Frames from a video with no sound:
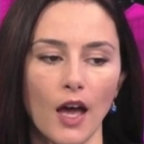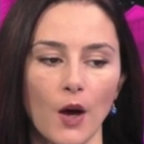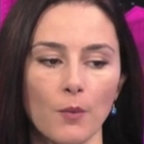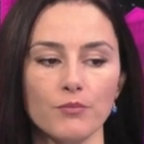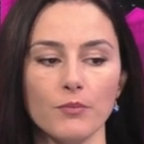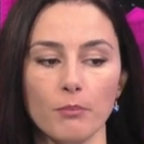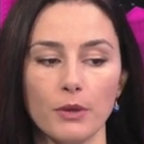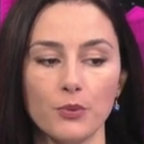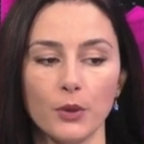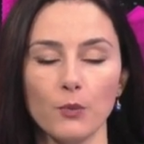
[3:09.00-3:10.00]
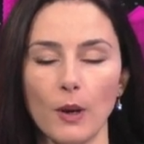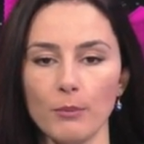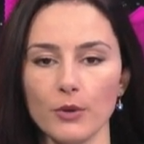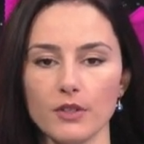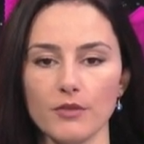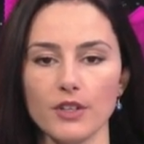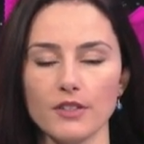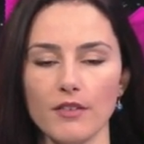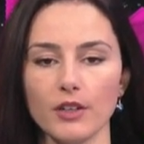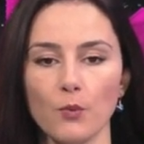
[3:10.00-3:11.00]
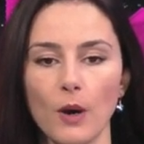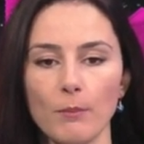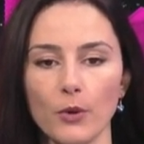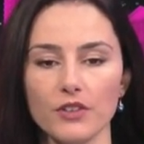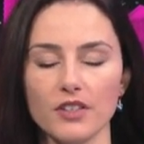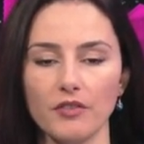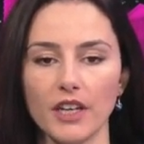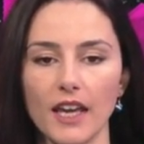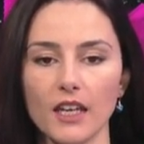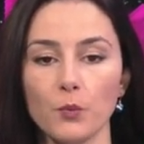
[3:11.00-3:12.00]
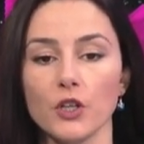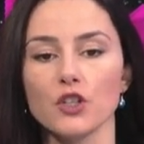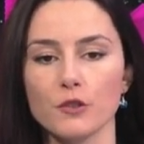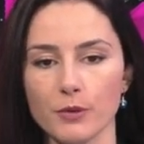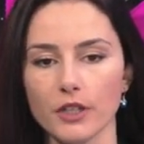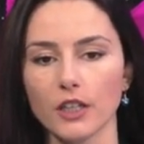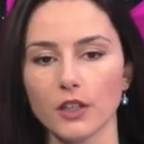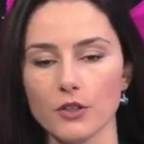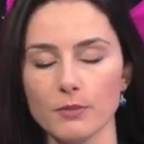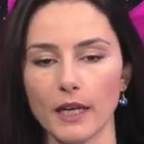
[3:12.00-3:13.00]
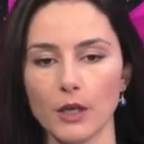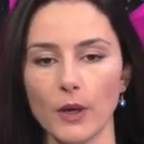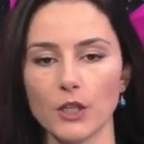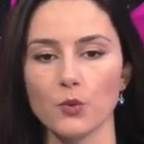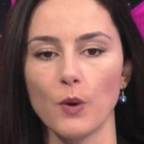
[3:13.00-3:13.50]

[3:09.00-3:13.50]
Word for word: uh, between 1.77 and 1.78, which is pretty close, by the way, to